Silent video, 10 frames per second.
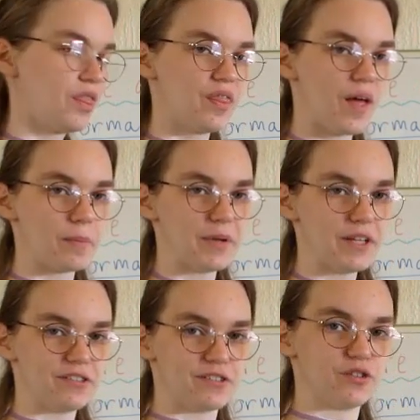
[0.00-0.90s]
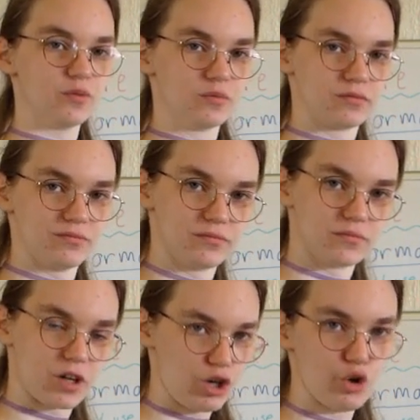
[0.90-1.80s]
That means to
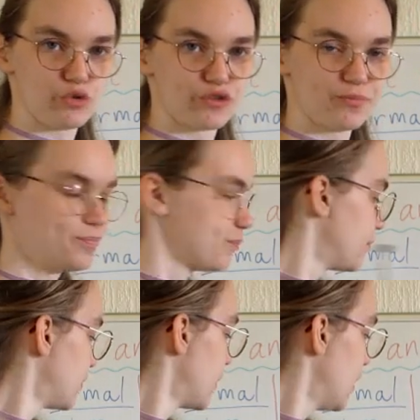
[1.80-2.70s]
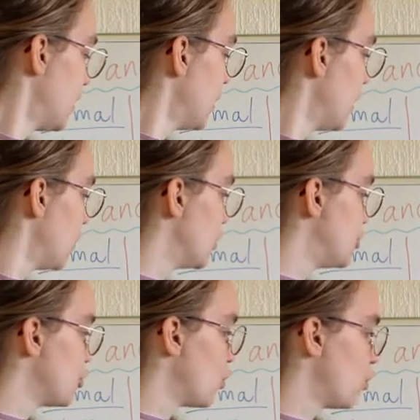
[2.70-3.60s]
close. The
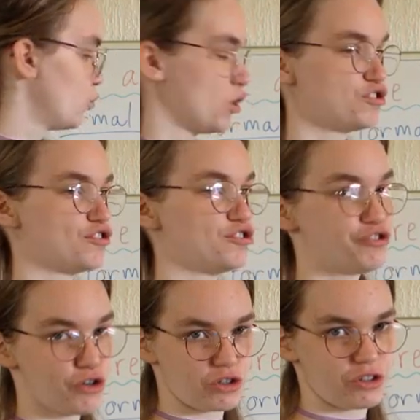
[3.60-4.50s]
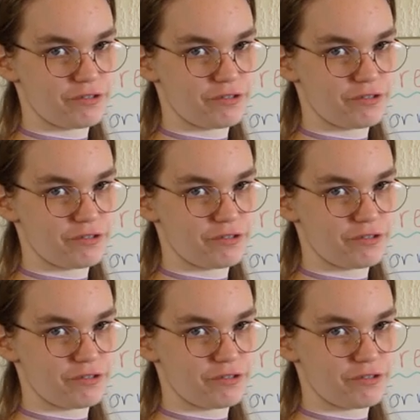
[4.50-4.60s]
door was shut.